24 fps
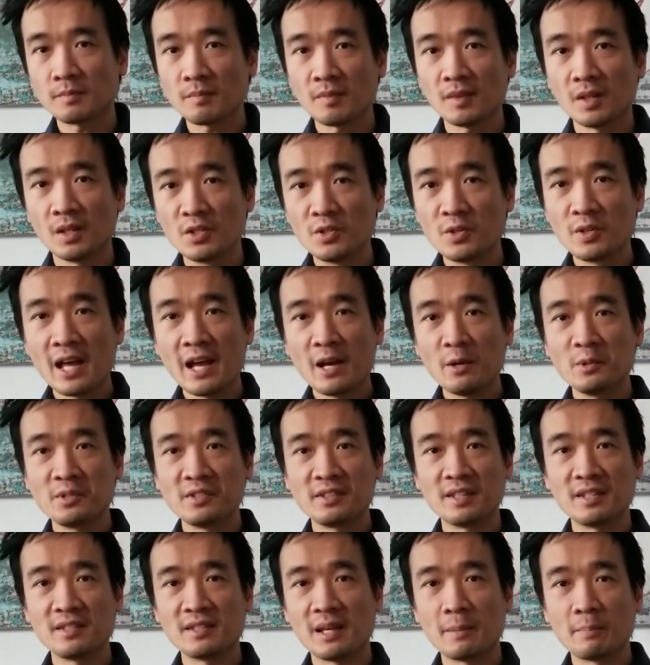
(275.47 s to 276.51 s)
So that was
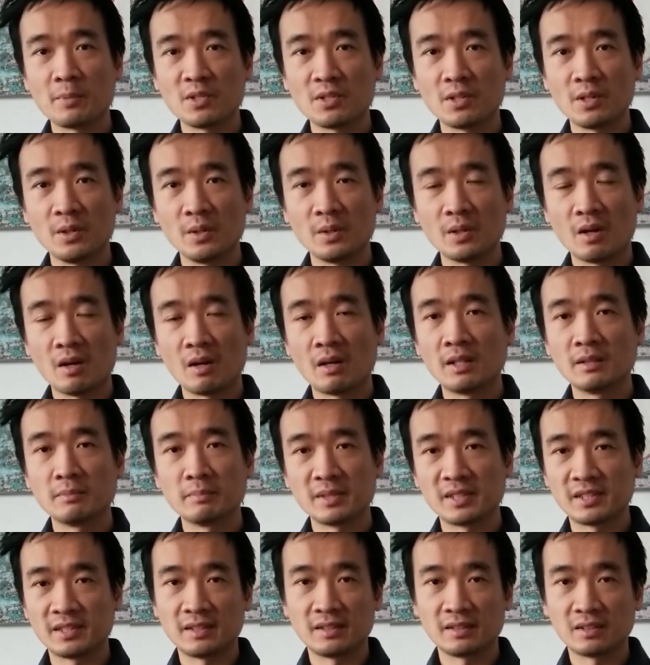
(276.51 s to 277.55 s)
this episode on
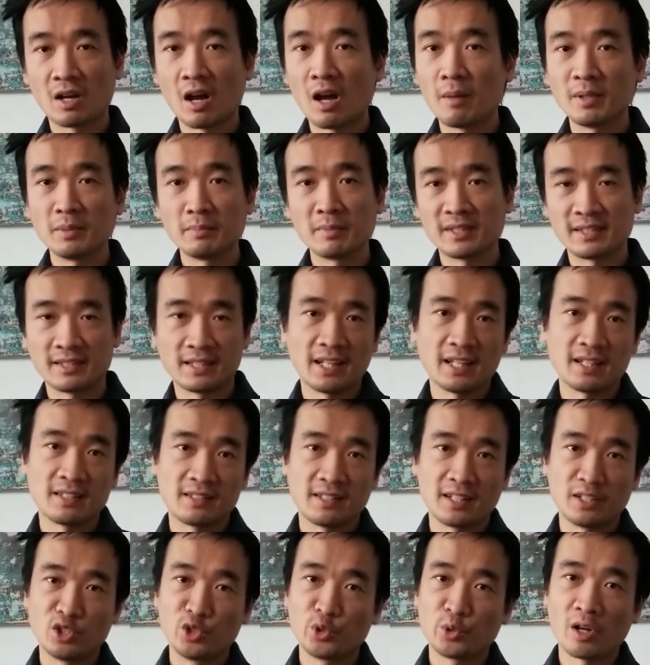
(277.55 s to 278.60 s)
common mistakes
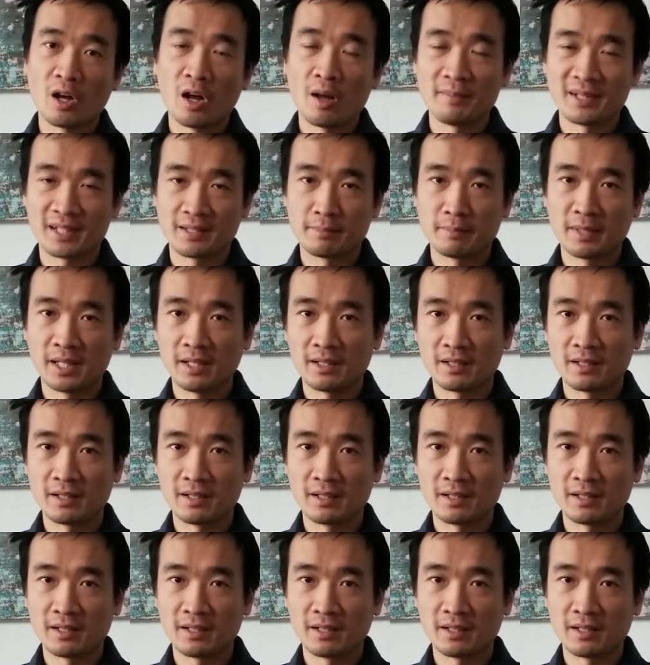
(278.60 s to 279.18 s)
that new comics make.